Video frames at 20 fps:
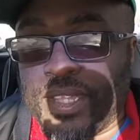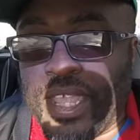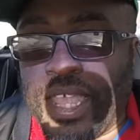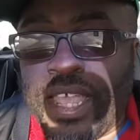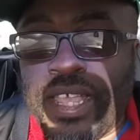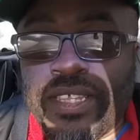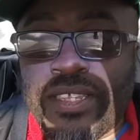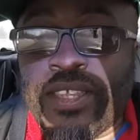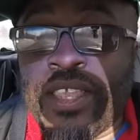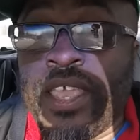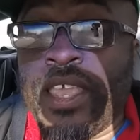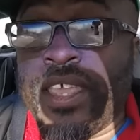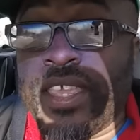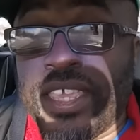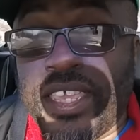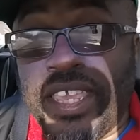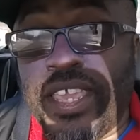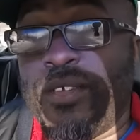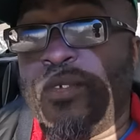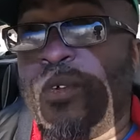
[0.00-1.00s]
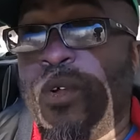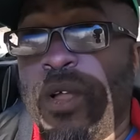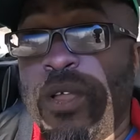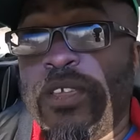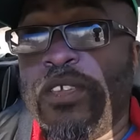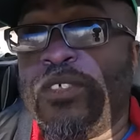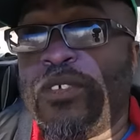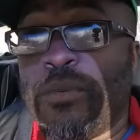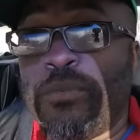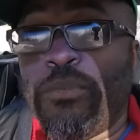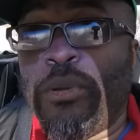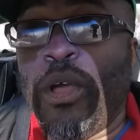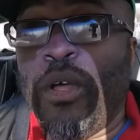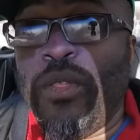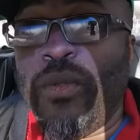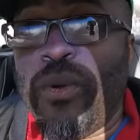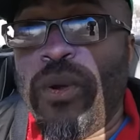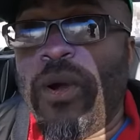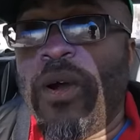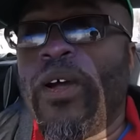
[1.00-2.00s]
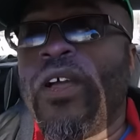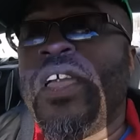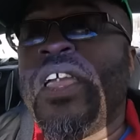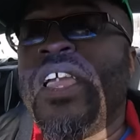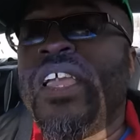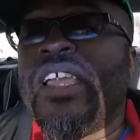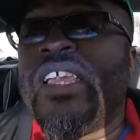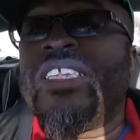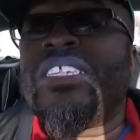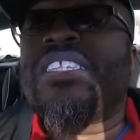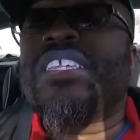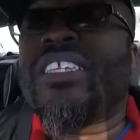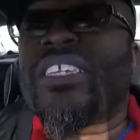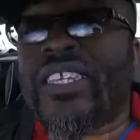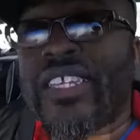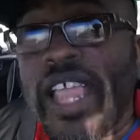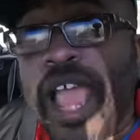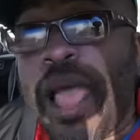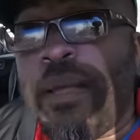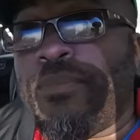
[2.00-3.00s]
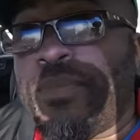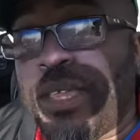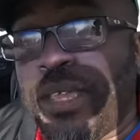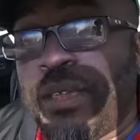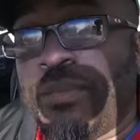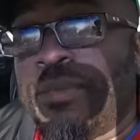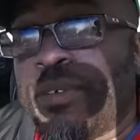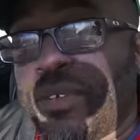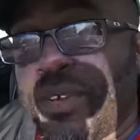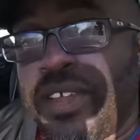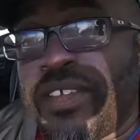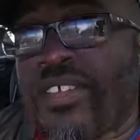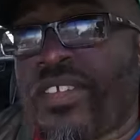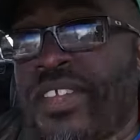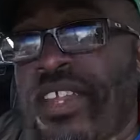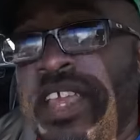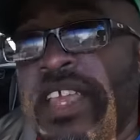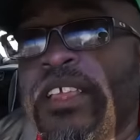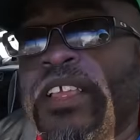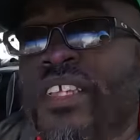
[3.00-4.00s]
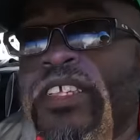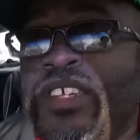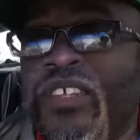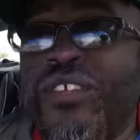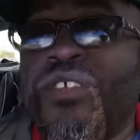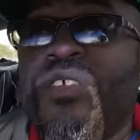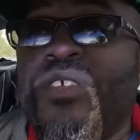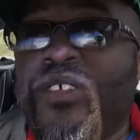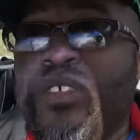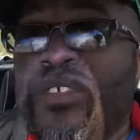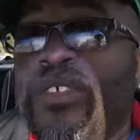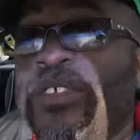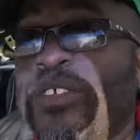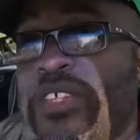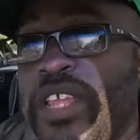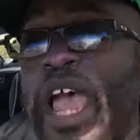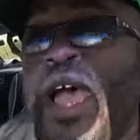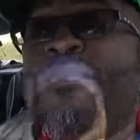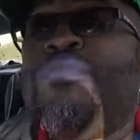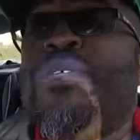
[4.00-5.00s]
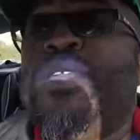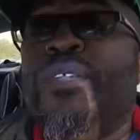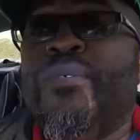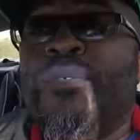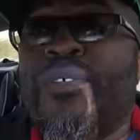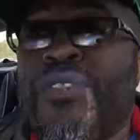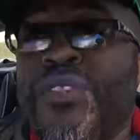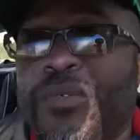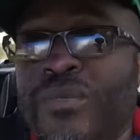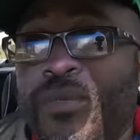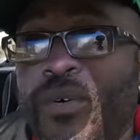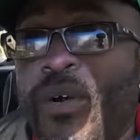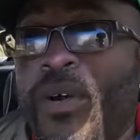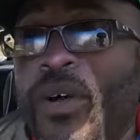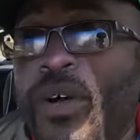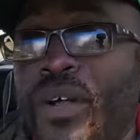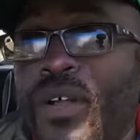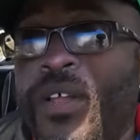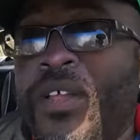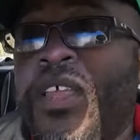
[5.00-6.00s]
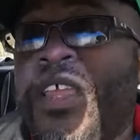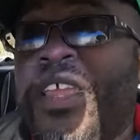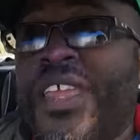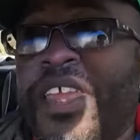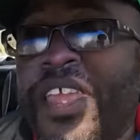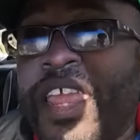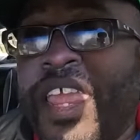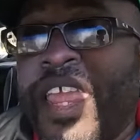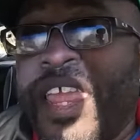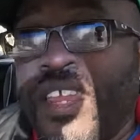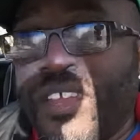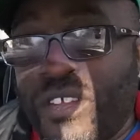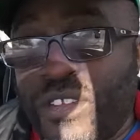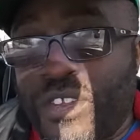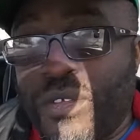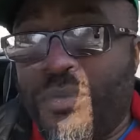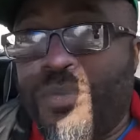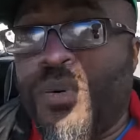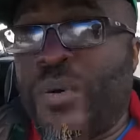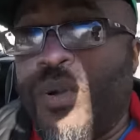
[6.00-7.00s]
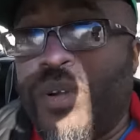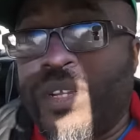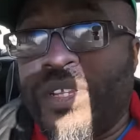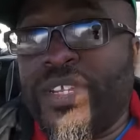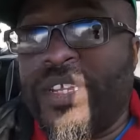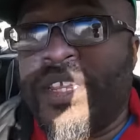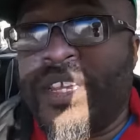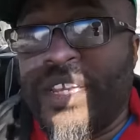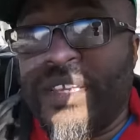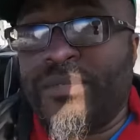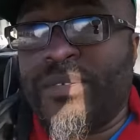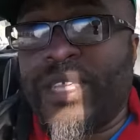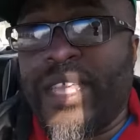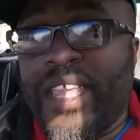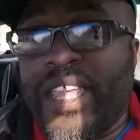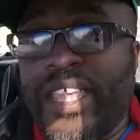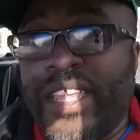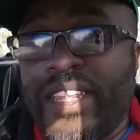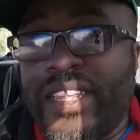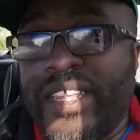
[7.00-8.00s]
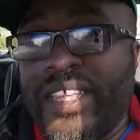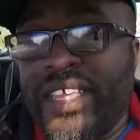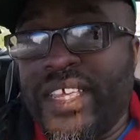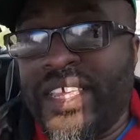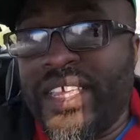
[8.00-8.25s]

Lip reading: As get either build a wall is to stop the immigration. Because you're stopping it with the wall and you're deported. You know what I'm saying?